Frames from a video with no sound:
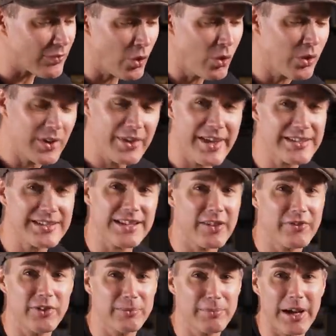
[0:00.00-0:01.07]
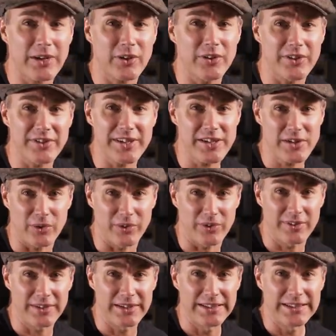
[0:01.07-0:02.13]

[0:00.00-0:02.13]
All of that stuff is back on the D chord.